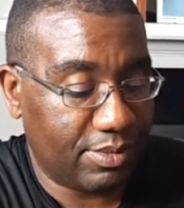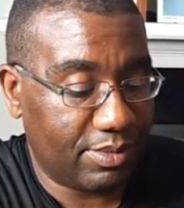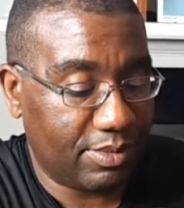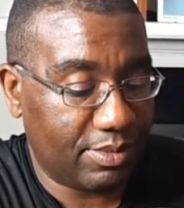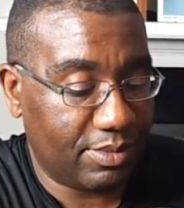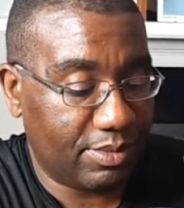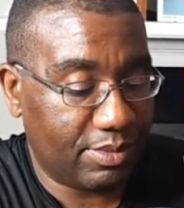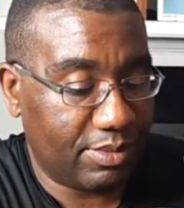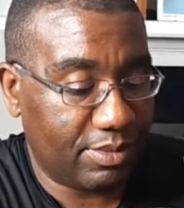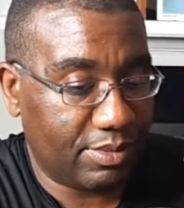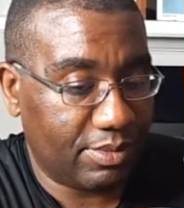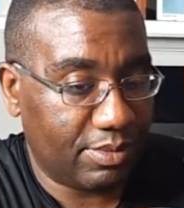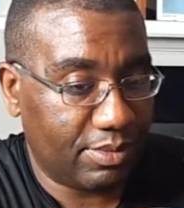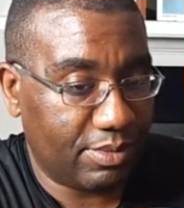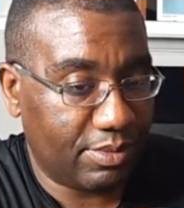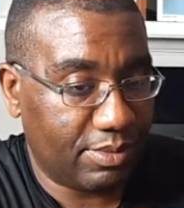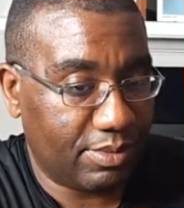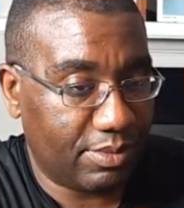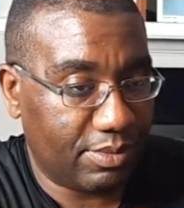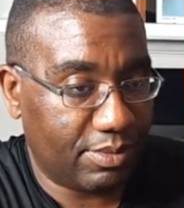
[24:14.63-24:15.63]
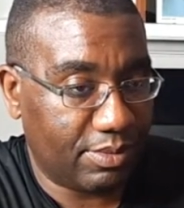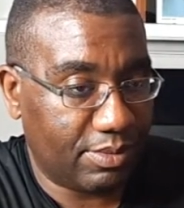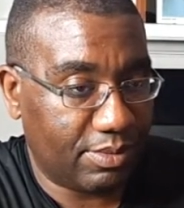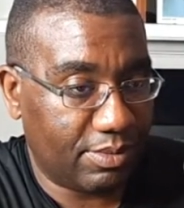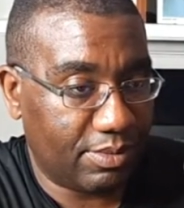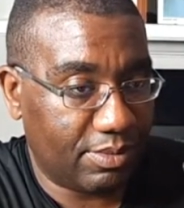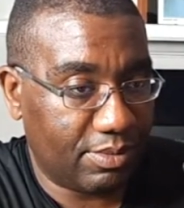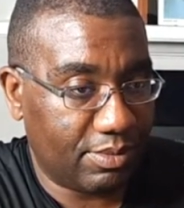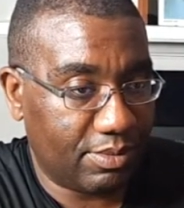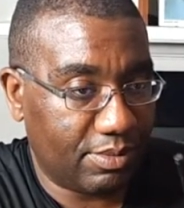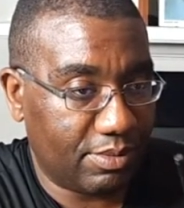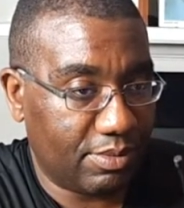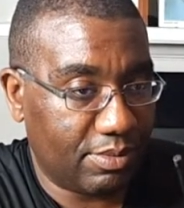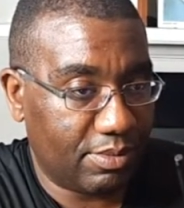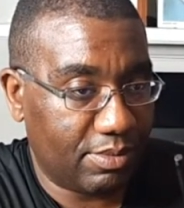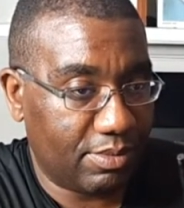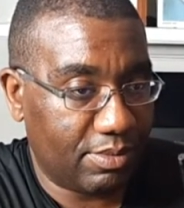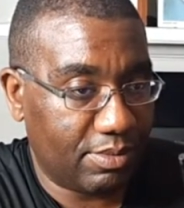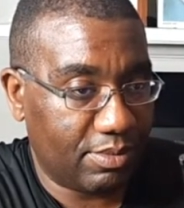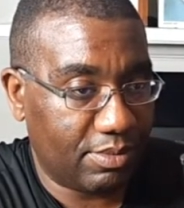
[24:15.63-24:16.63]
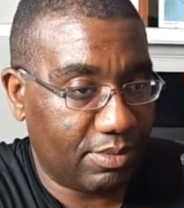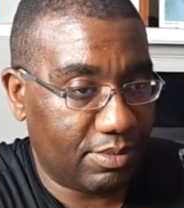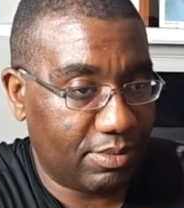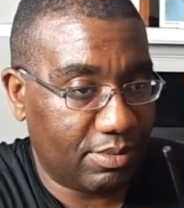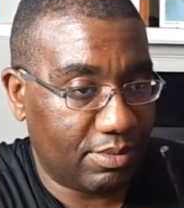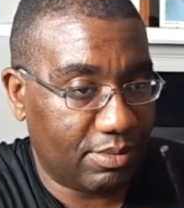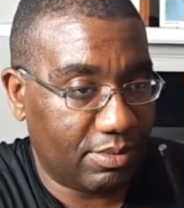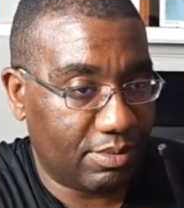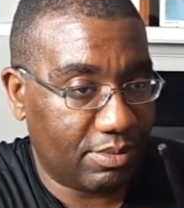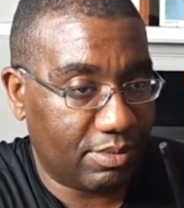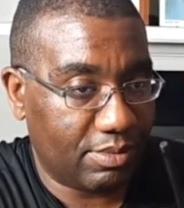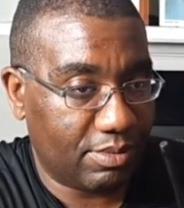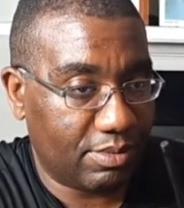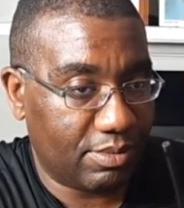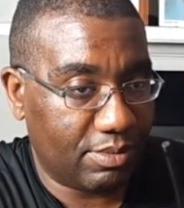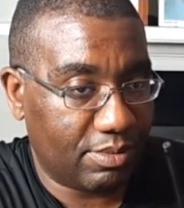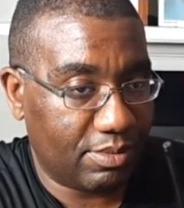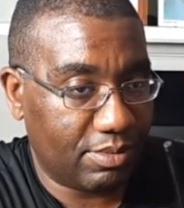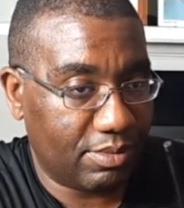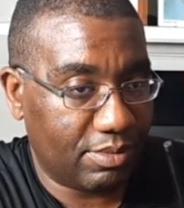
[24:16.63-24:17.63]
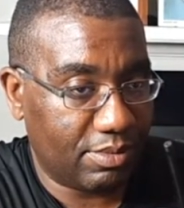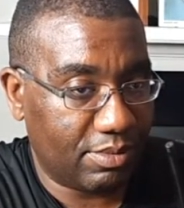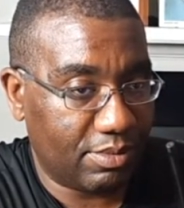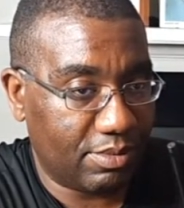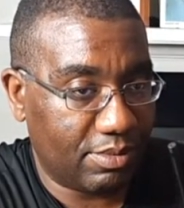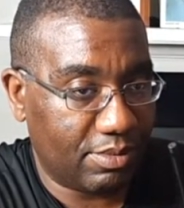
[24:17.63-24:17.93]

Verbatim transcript: the probability for widespread hazardous weather is low.